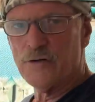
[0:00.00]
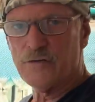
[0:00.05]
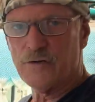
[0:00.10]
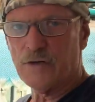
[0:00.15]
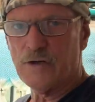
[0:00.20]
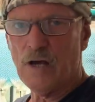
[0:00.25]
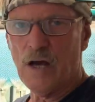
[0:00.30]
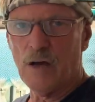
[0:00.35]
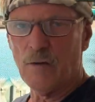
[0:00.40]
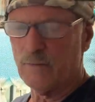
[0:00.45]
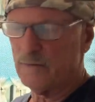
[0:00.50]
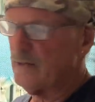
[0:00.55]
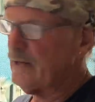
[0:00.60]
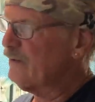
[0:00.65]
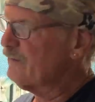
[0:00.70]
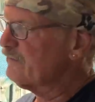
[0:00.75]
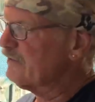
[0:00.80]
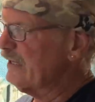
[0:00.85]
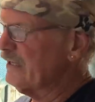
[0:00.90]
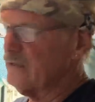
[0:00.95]
ago when I
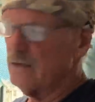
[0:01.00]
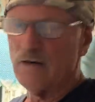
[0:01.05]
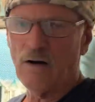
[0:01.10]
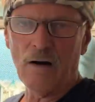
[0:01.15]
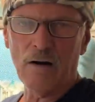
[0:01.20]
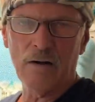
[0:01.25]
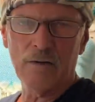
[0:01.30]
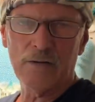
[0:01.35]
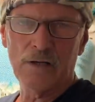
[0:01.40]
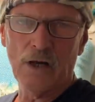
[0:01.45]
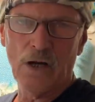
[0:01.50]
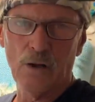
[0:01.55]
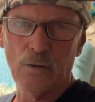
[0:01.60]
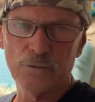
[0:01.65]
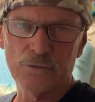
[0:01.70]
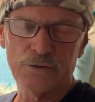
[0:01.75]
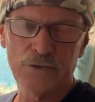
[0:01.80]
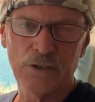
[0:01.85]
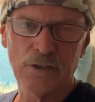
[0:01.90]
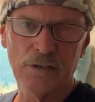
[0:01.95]
was getting our
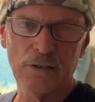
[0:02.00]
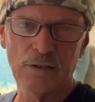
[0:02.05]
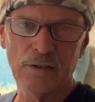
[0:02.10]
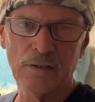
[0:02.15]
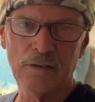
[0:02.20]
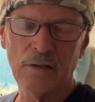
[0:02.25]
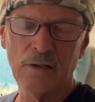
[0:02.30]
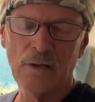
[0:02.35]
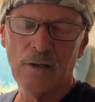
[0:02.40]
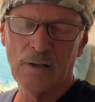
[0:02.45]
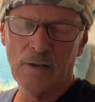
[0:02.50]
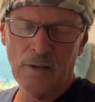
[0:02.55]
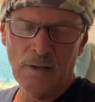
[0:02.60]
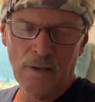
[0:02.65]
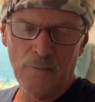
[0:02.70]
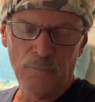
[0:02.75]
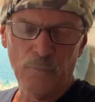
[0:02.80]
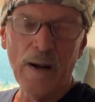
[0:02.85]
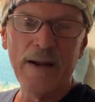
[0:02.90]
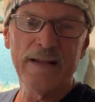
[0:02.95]
coach
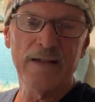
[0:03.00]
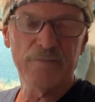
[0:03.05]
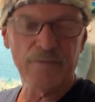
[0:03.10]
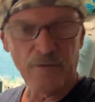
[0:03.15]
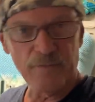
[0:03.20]
ready for